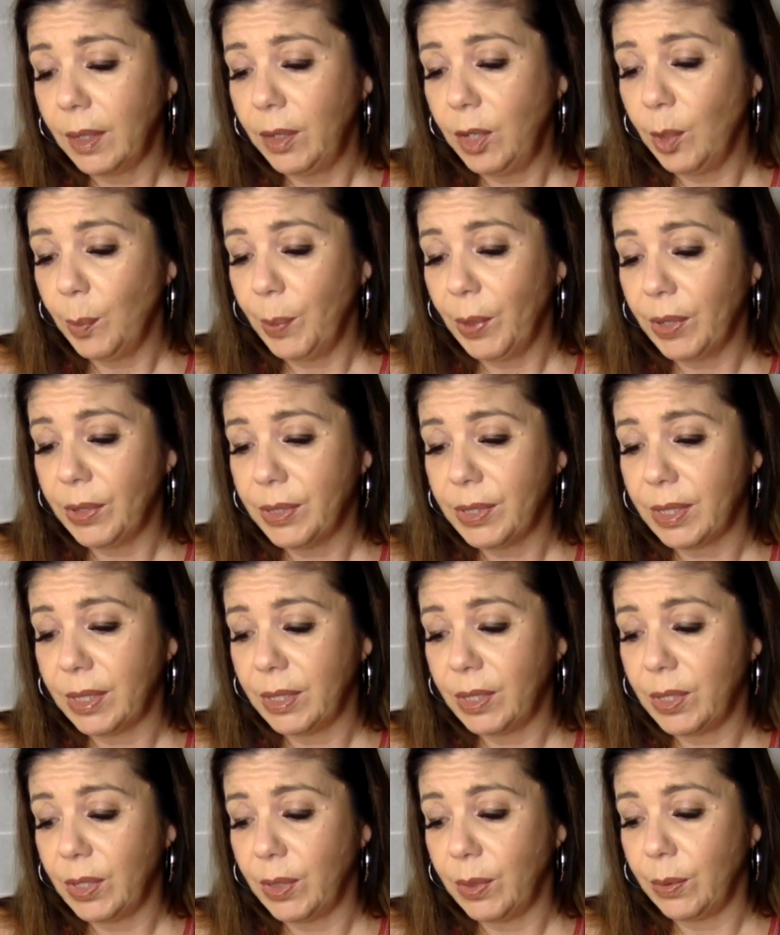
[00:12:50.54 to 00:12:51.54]
your
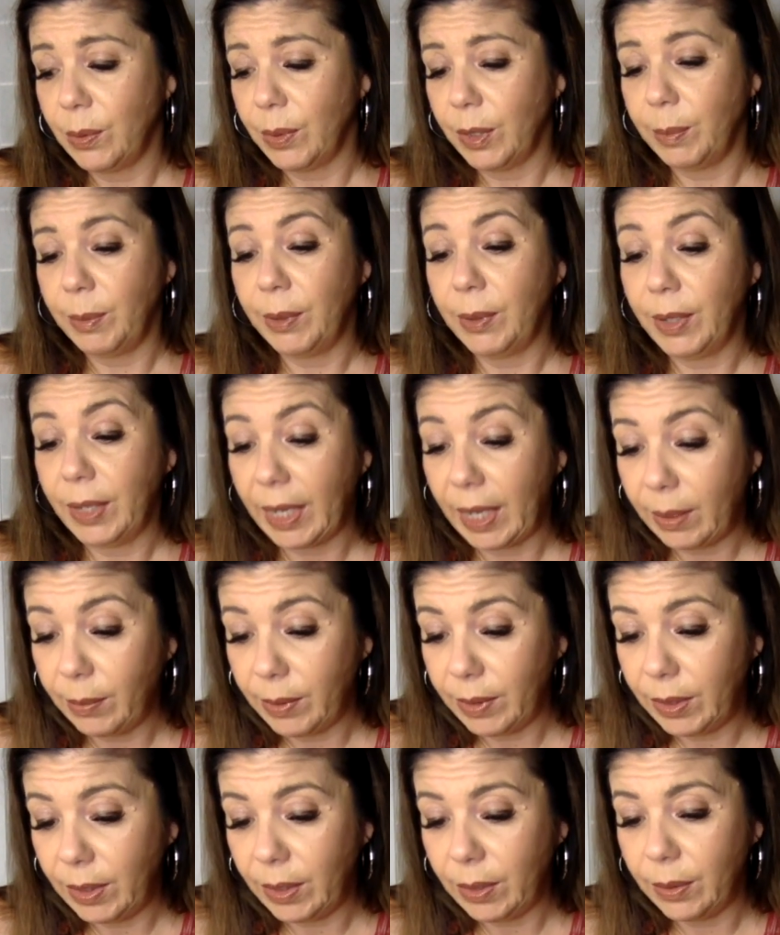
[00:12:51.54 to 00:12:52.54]
person to communicate
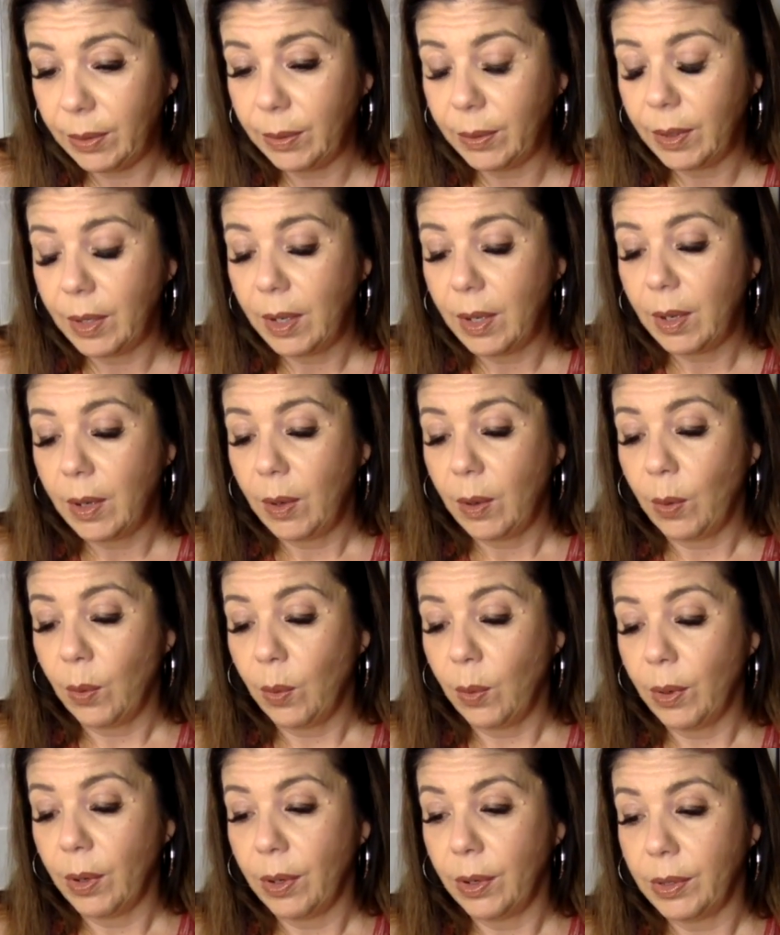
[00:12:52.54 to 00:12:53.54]
with you
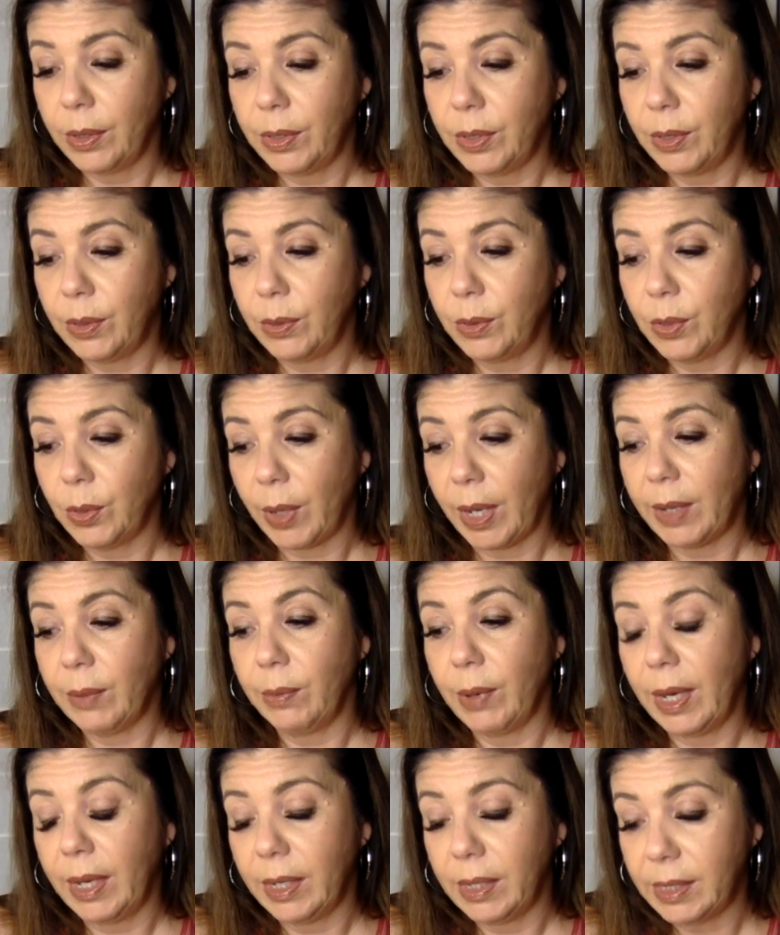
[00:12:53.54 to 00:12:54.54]
or to try to
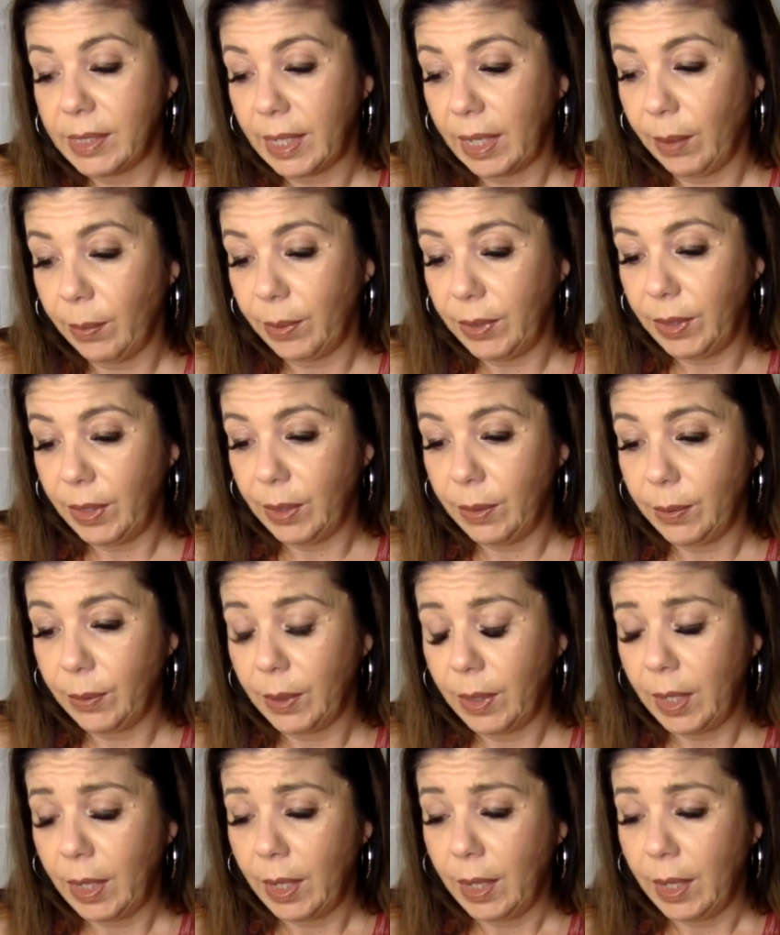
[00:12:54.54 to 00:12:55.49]
reconcile with you.